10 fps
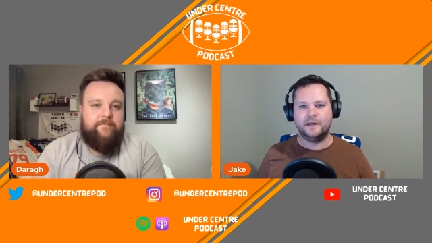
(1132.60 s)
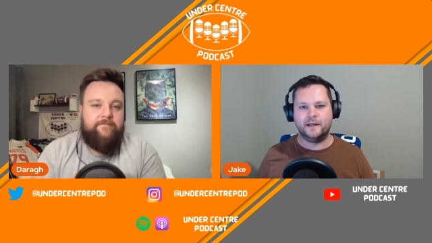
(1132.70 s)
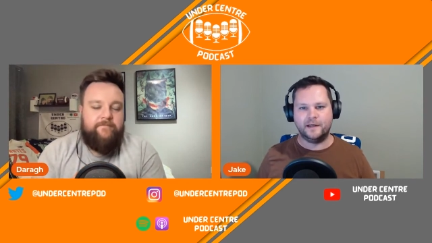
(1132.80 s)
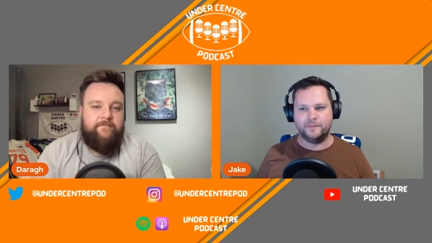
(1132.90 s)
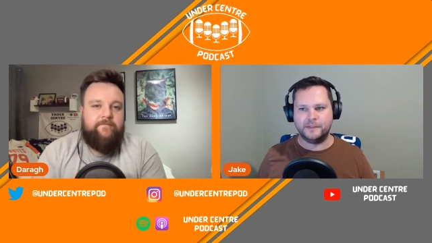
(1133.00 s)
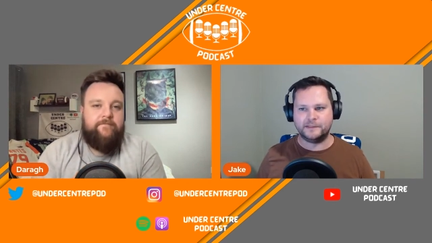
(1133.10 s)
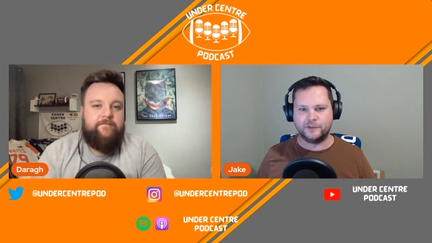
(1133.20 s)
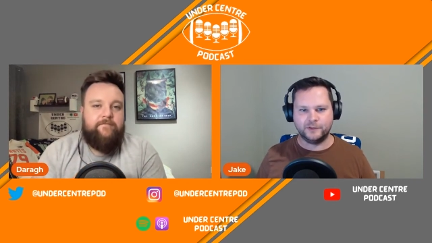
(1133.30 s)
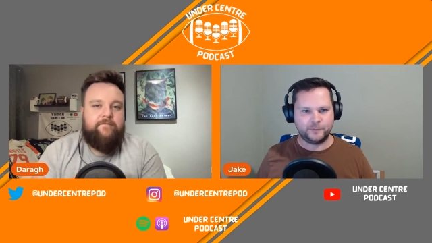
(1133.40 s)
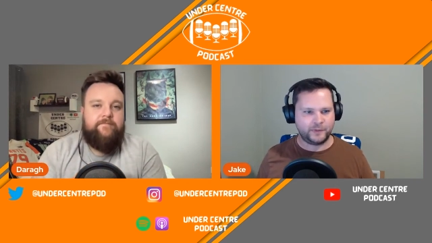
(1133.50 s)
Speaker 1: um, it's
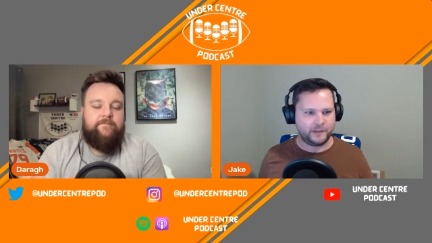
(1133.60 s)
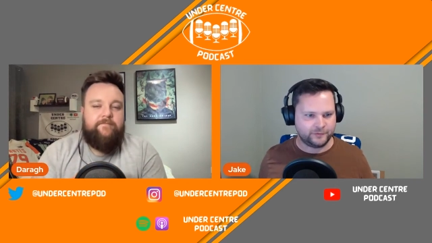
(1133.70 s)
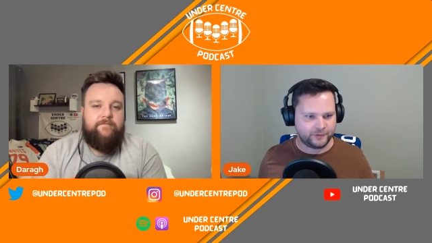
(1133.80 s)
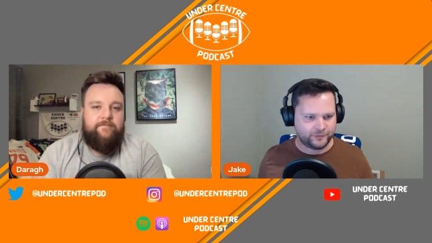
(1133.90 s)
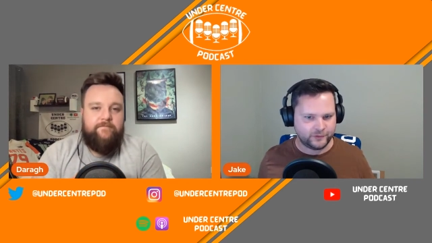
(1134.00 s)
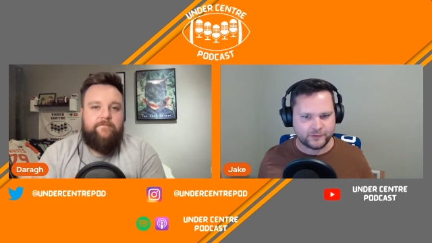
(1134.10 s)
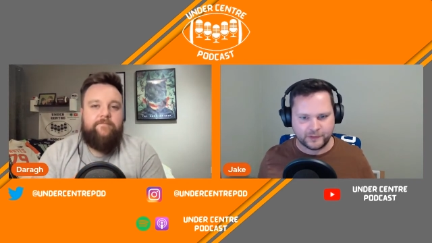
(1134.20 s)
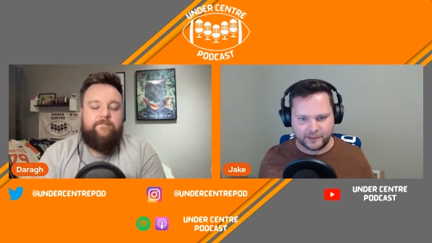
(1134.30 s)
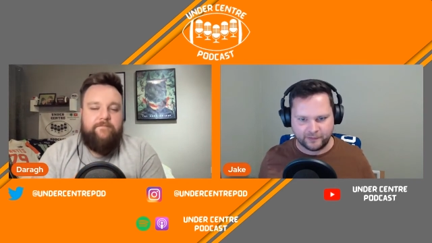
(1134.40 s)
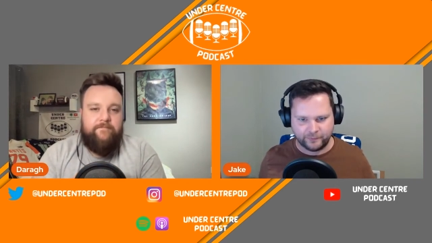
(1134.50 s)
good to build for the future
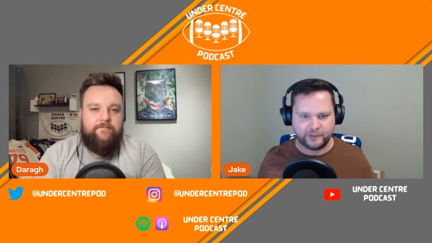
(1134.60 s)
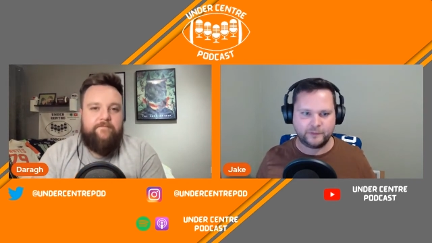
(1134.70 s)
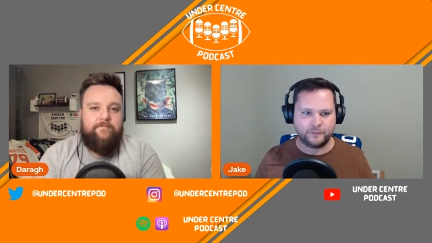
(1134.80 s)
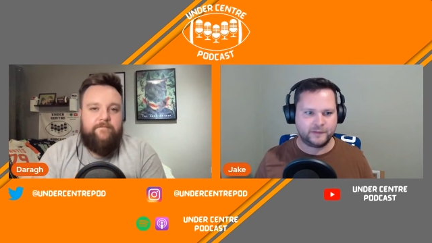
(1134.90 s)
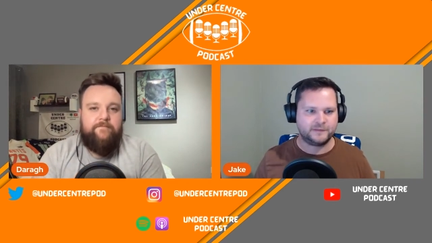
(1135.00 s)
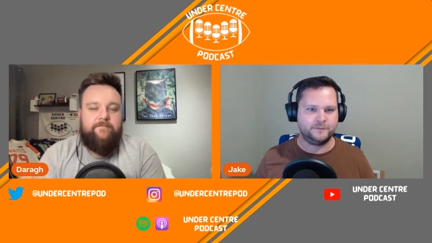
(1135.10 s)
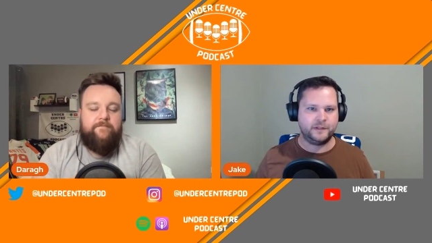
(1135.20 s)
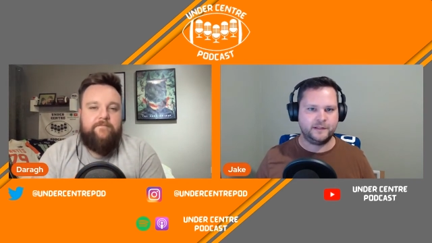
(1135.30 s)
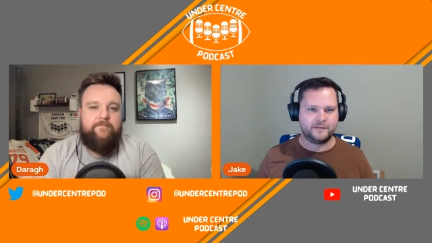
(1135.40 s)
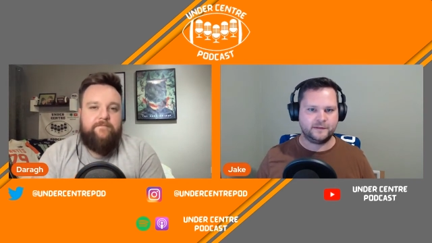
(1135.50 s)
and have building blocks in
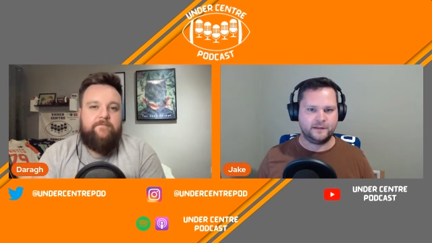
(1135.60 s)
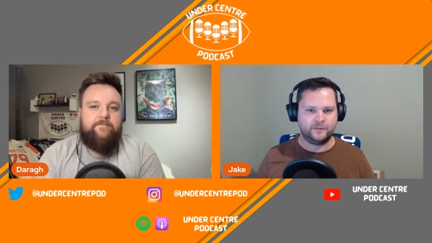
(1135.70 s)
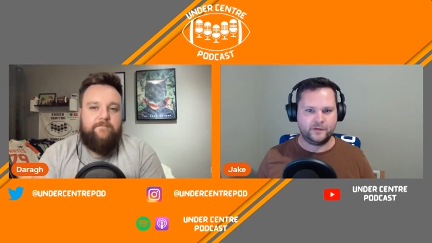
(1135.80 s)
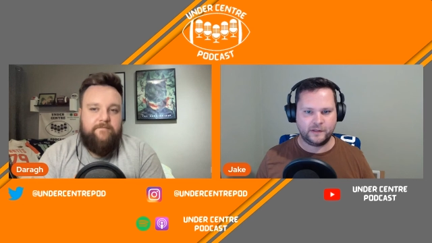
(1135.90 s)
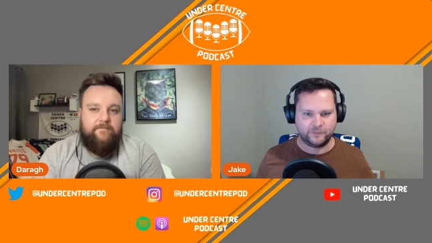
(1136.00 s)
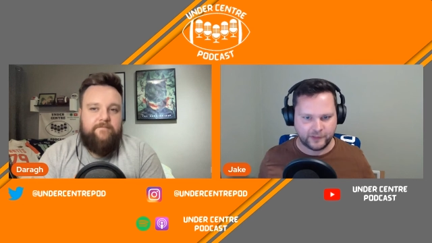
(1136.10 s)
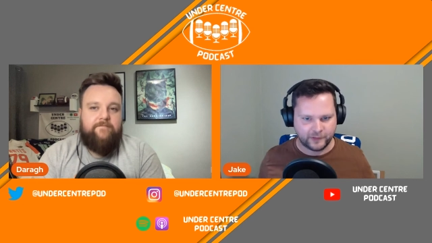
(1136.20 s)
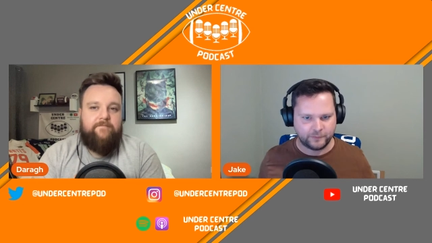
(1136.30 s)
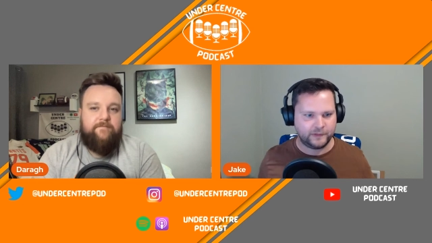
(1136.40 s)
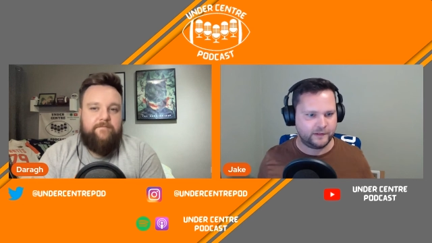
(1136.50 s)
place. And if if he
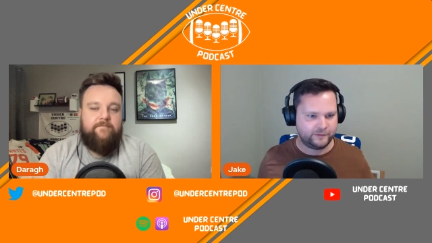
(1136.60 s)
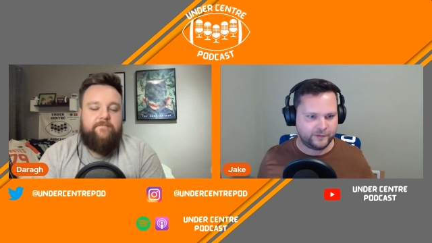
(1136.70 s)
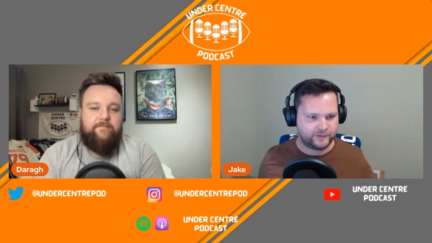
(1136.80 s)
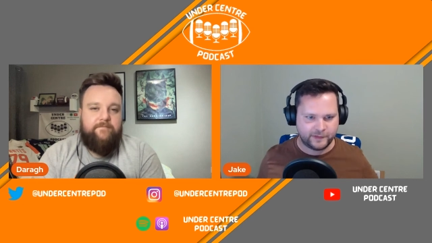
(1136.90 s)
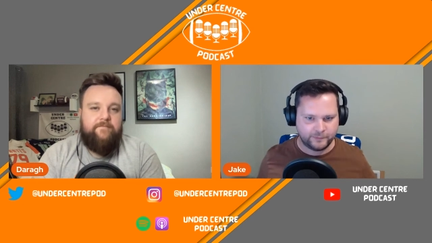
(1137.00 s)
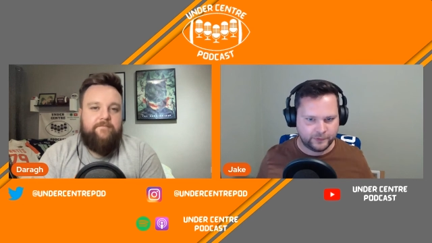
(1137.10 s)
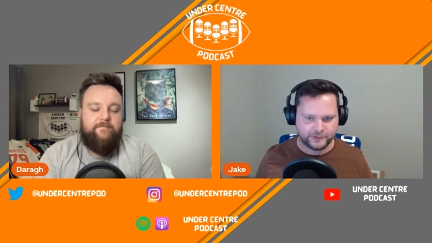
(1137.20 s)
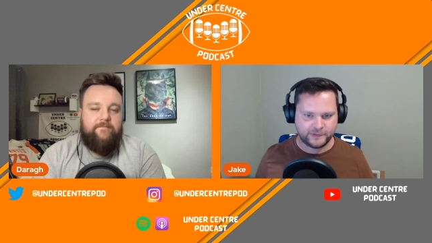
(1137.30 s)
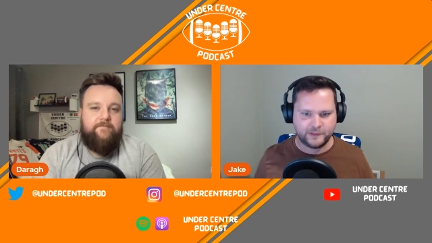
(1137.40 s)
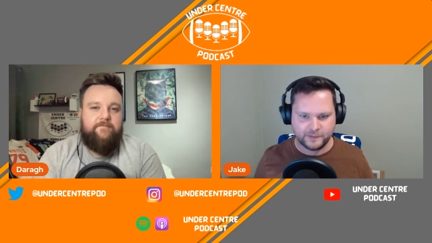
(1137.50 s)
could be there for ten
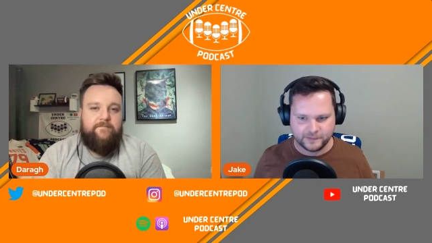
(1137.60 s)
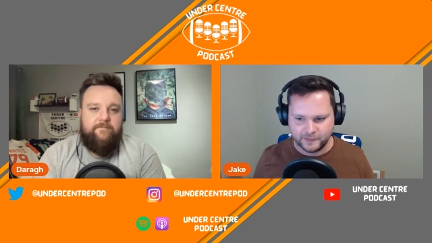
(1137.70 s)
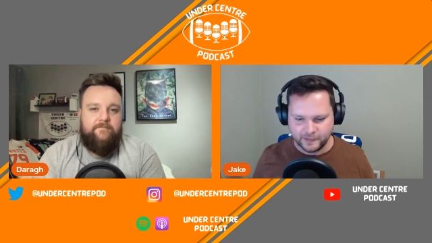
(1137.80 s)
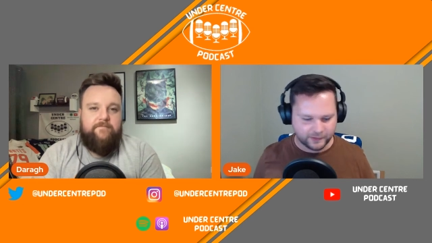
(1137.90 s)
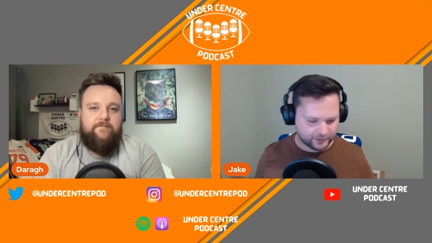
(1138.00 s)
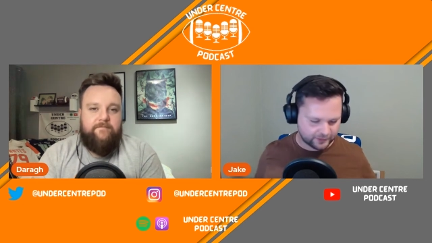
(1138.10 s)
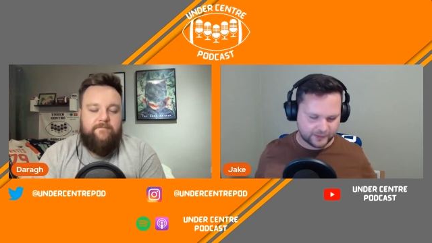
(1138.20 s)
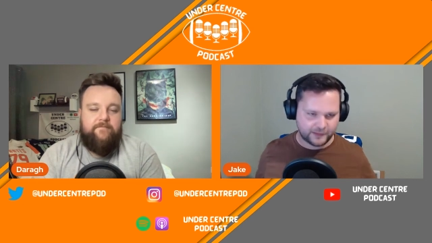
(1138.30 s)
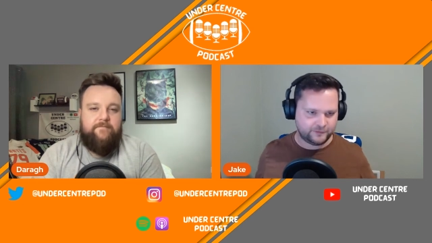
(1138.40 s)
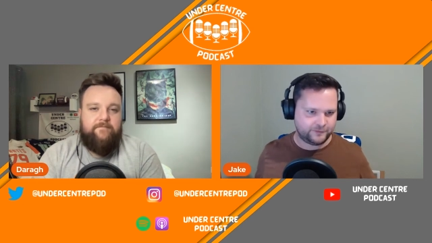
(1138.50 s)
plus years, you're gonna
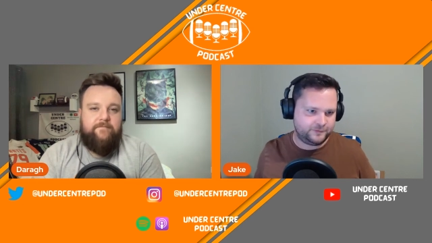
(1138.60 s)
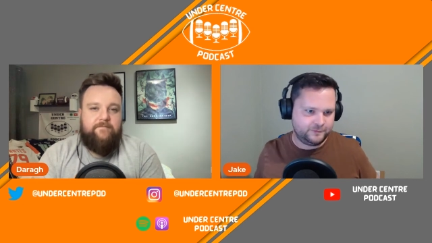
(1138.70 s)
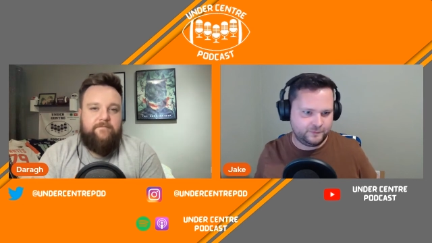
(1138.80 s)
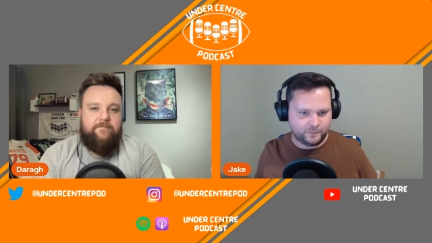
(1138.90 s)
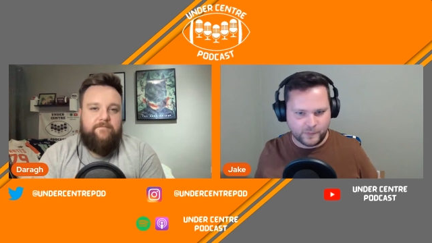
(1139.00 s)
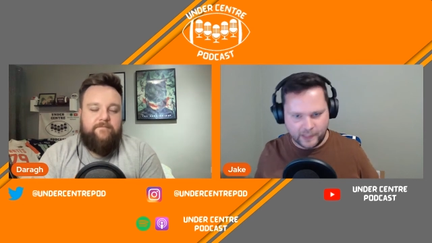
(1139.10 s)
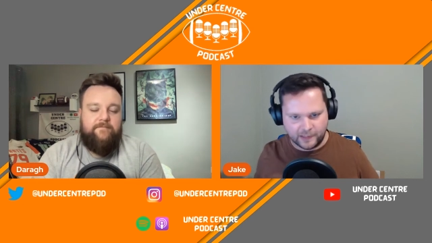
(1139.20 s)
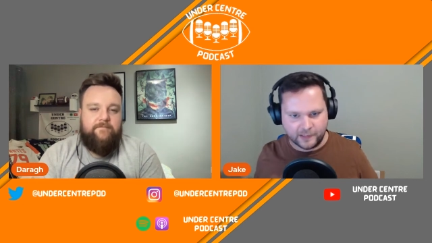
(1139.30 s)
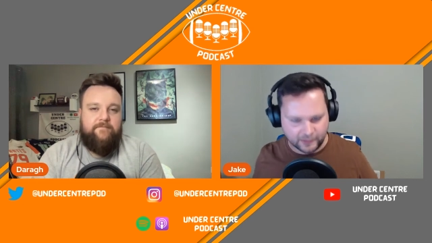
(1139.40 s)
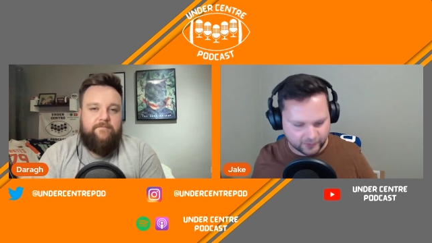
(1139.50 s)
have uh,
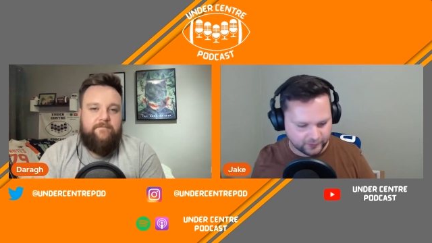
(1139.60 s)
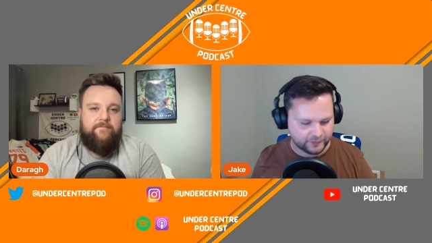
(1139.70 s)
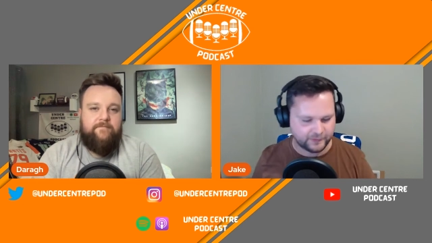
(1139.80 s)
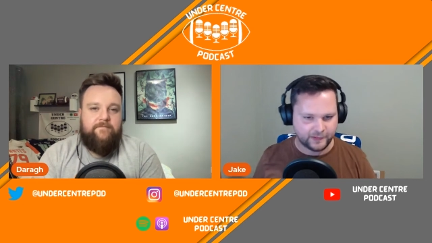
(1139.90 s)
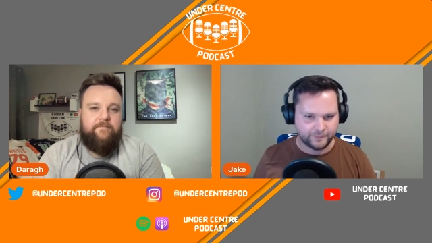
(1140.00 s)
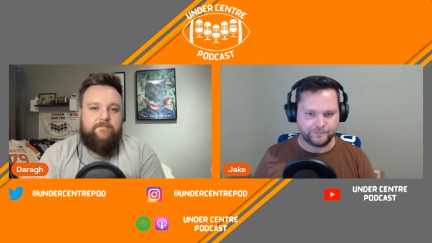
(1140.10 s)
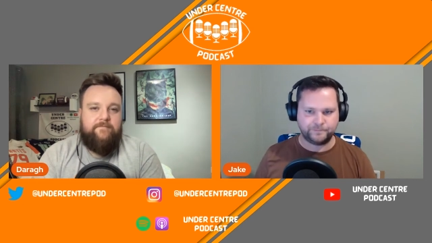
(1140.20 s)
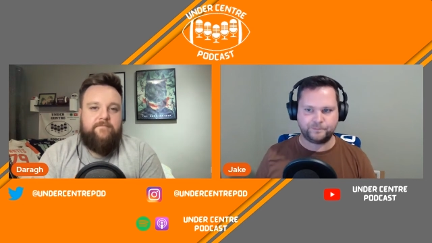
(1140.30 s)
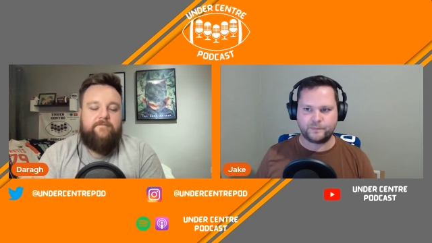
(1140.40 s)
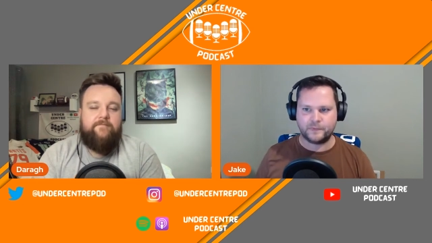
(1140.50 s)
a good um,
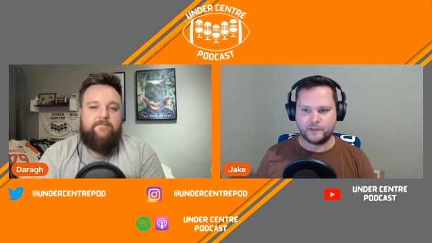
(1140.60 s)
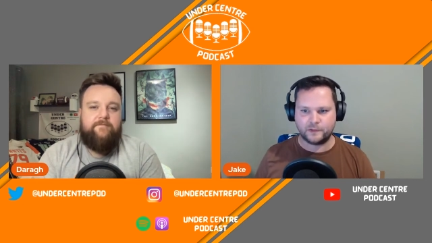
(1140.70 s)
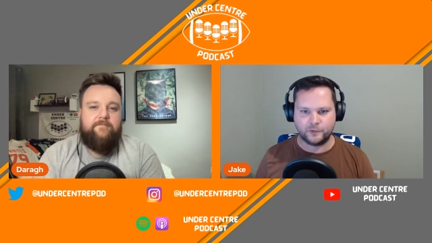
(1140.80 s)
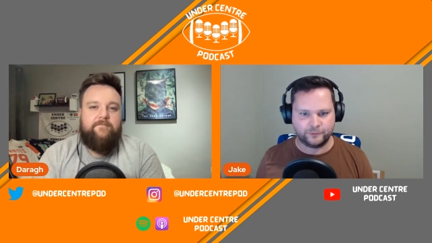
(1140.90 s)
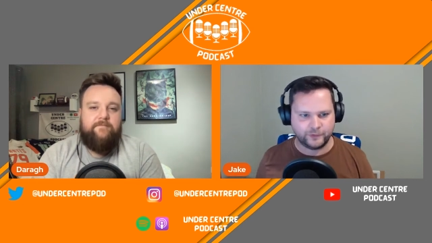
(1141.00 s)
good